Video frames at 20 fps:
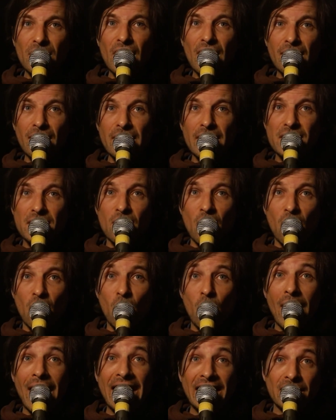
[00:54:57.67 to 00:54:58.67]
Let's
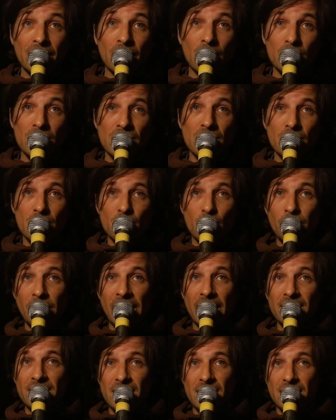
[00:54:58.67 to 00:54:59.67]
go 8 notes, because we're
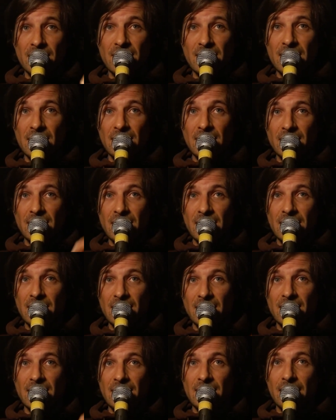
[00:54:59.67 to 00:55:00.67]
playing tsun, tsun,
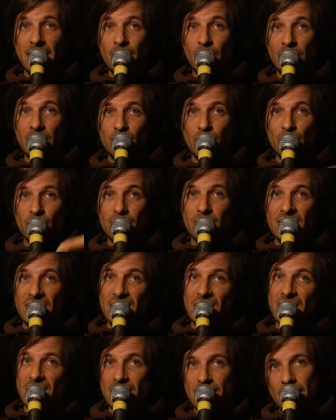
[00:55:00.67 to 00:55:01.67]
tsun, tsun, and one boom,
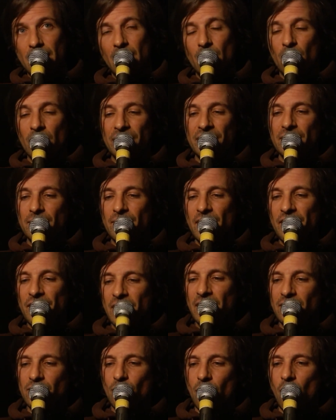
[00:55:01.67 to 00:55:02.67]
tss. I want the
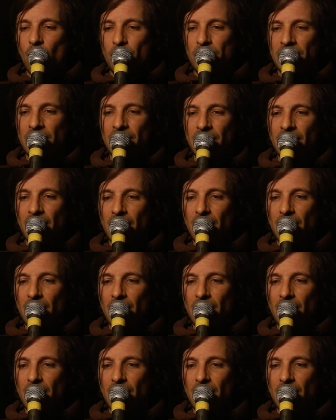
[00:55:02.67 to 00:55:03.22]
thing to open